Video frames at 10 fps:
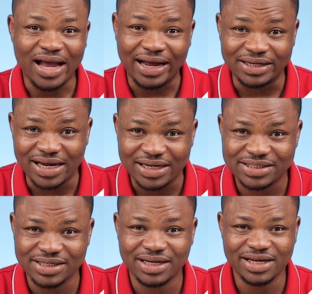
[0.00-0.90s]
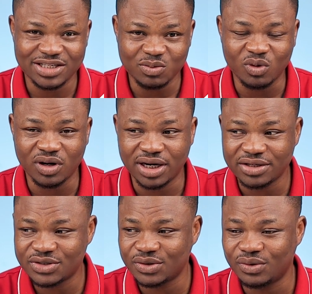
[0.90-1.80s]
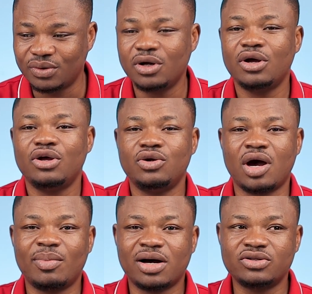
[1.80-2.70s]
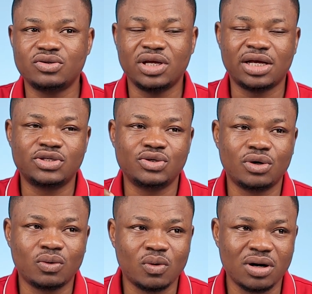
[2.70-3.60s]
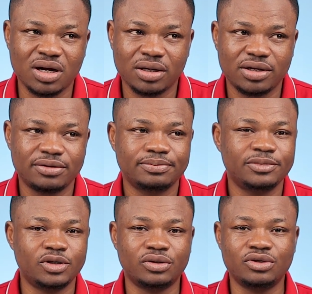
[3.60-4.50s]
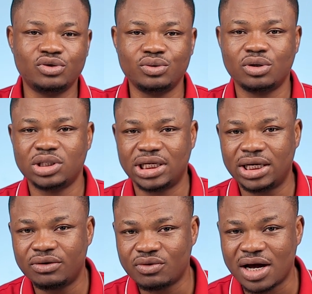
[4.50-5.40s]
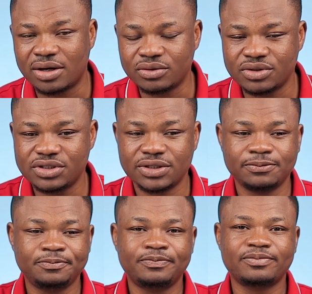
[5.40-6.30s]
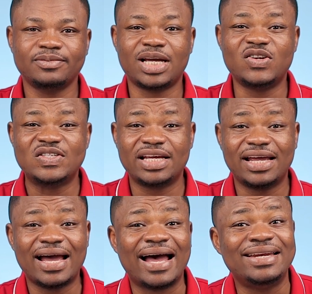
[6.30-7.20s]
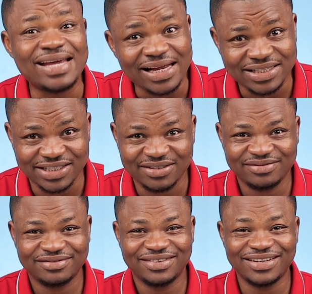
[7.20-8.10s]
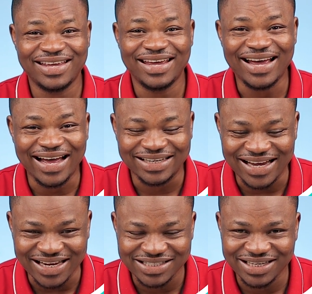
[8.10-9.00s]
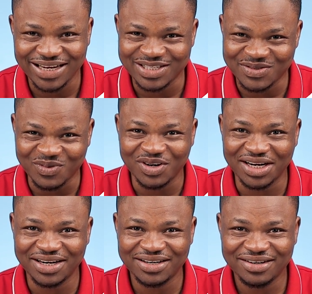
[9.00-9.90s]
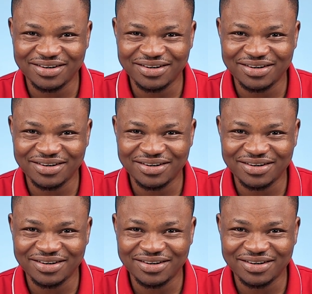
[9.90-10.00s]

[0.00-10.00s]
it's morning. So you're about to get to your work, do your daily rounds. Then you say adie achi, okay, adie achi, it's morning.